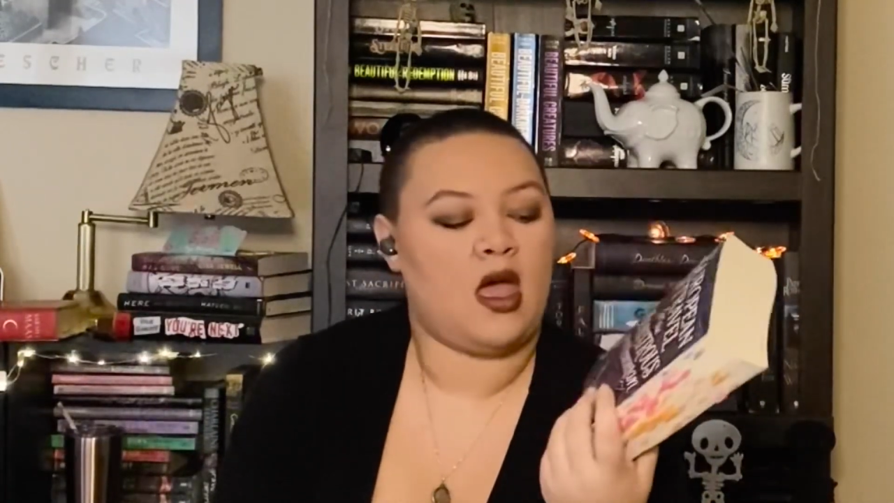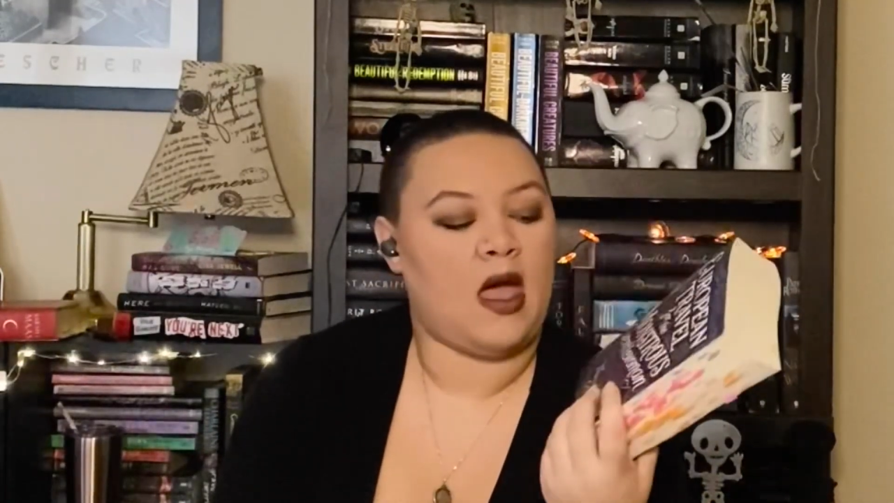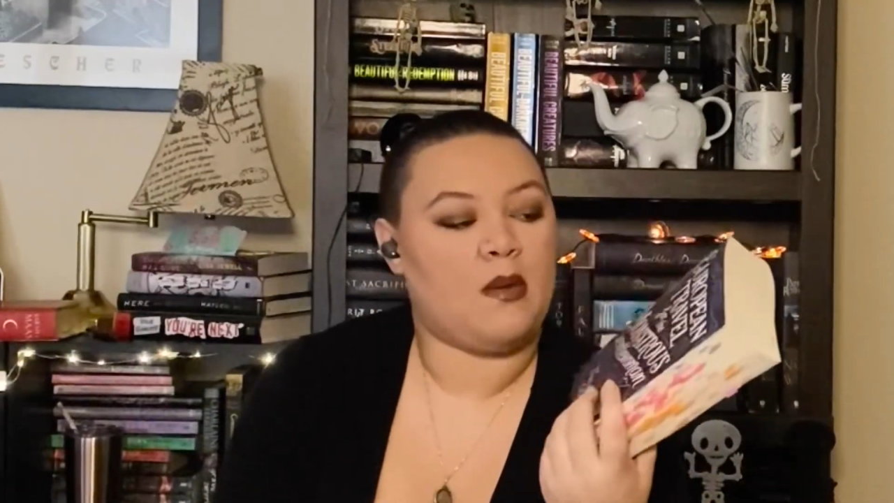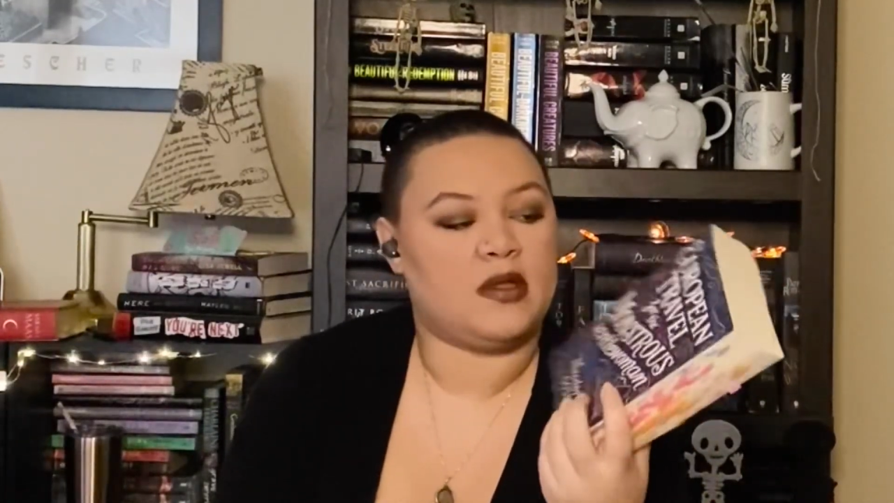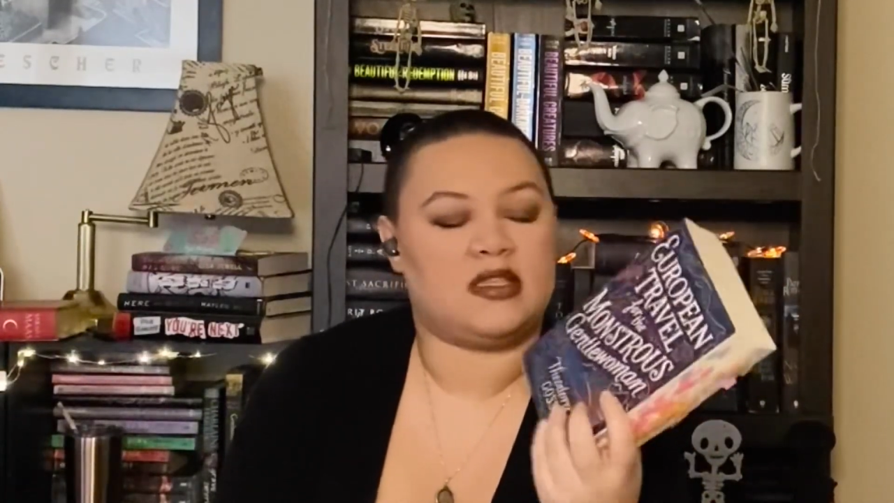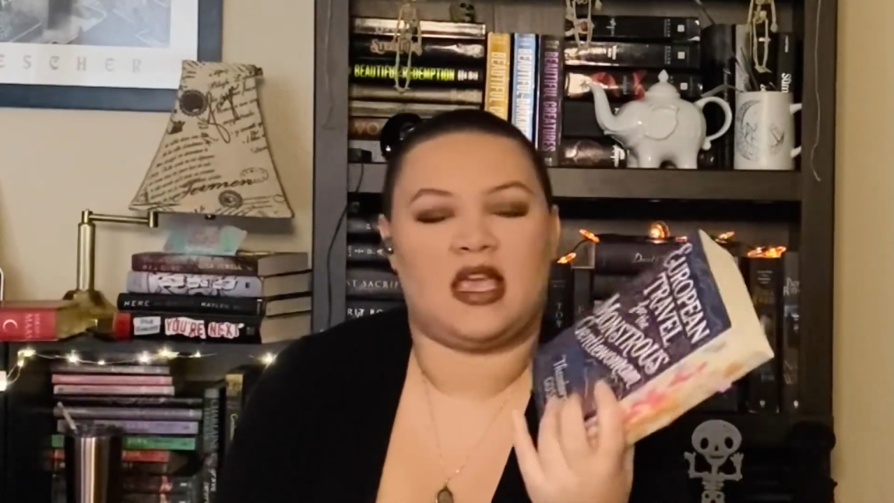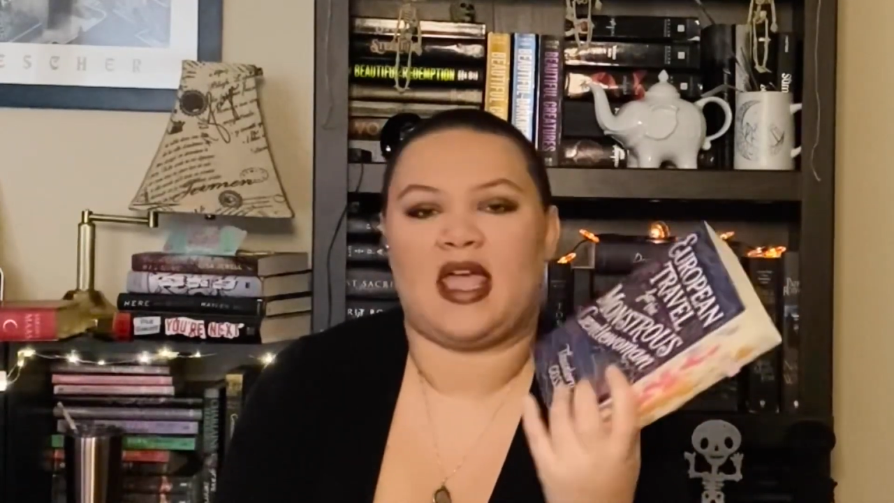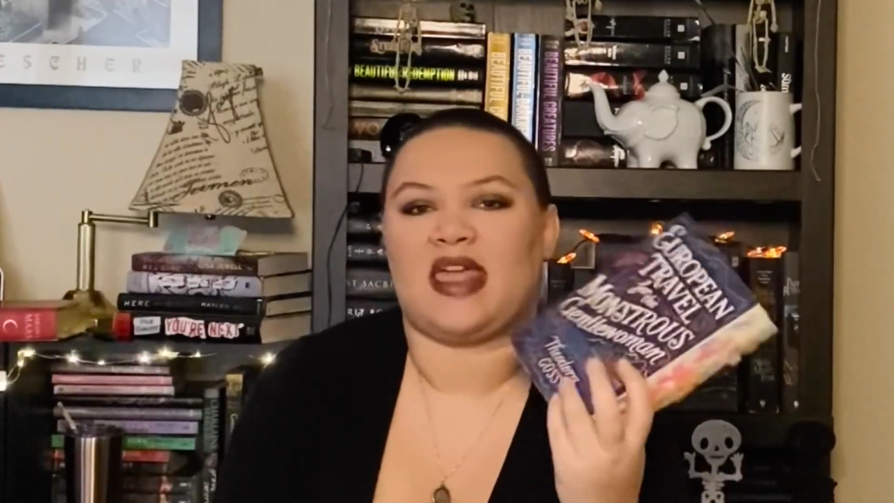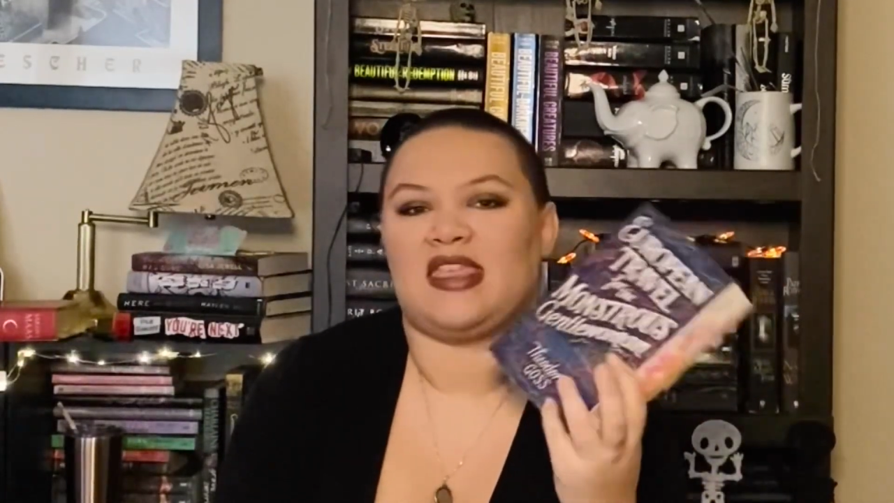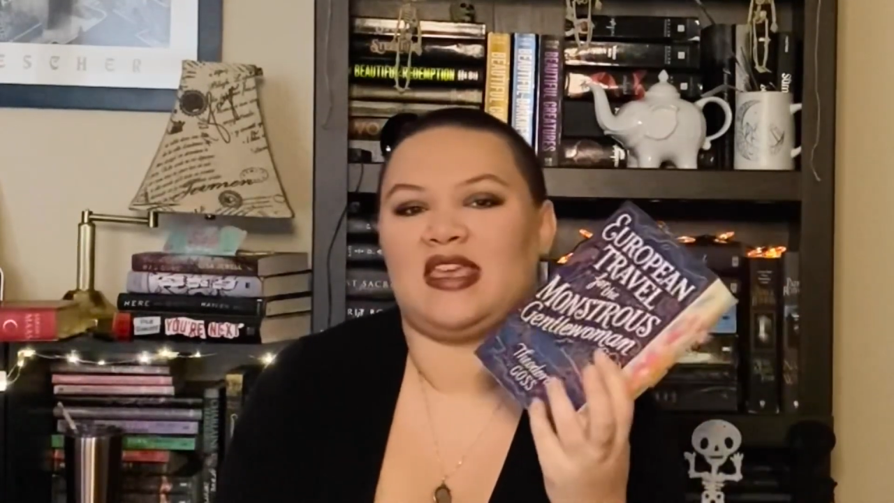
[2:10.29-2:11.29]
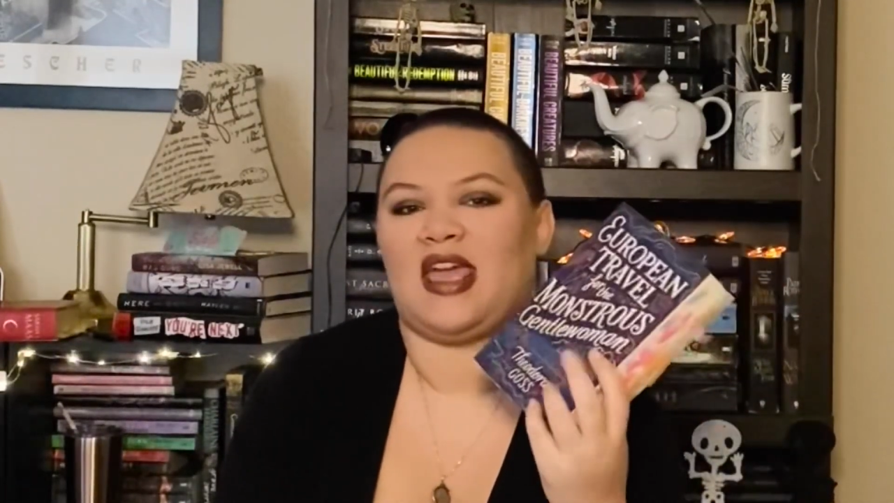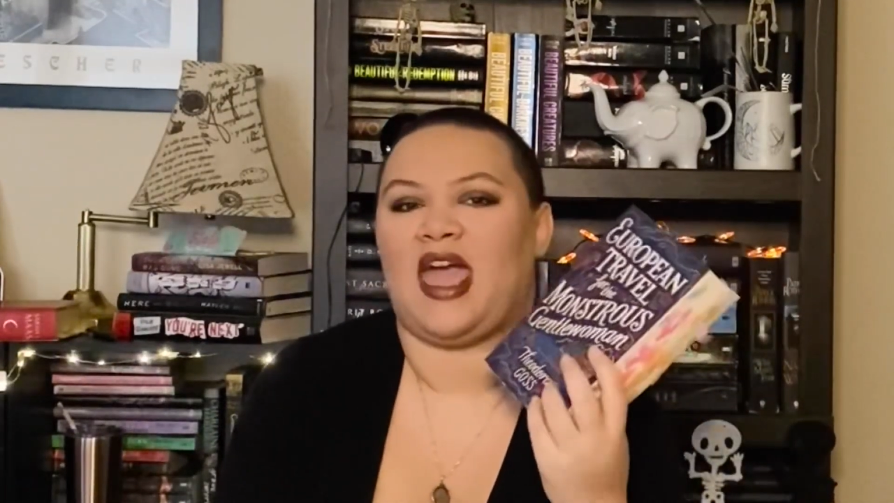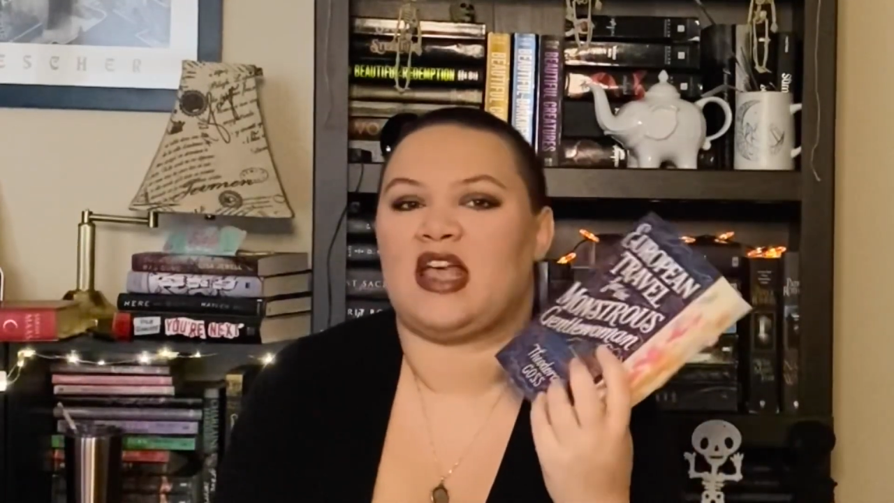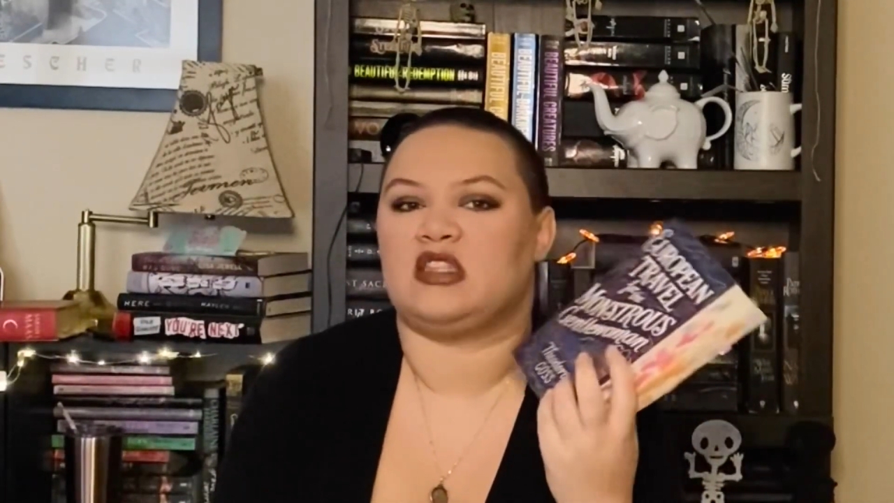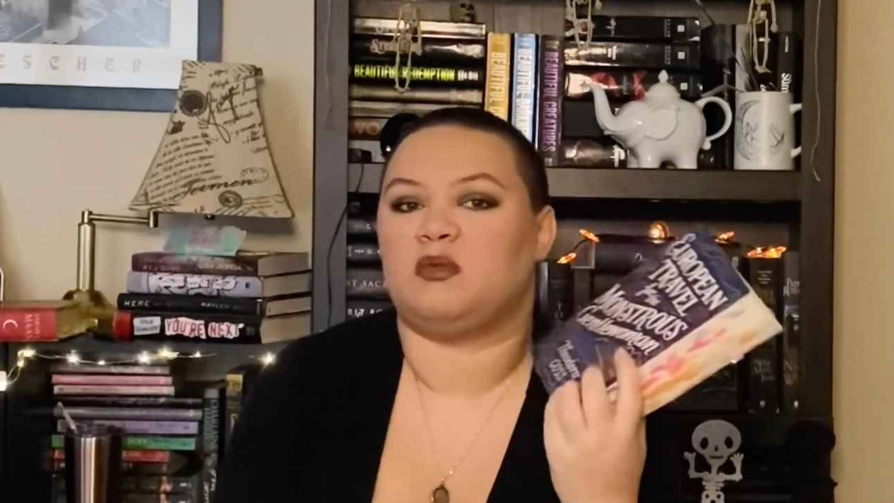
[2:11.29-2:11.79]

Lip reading: I will say I think it has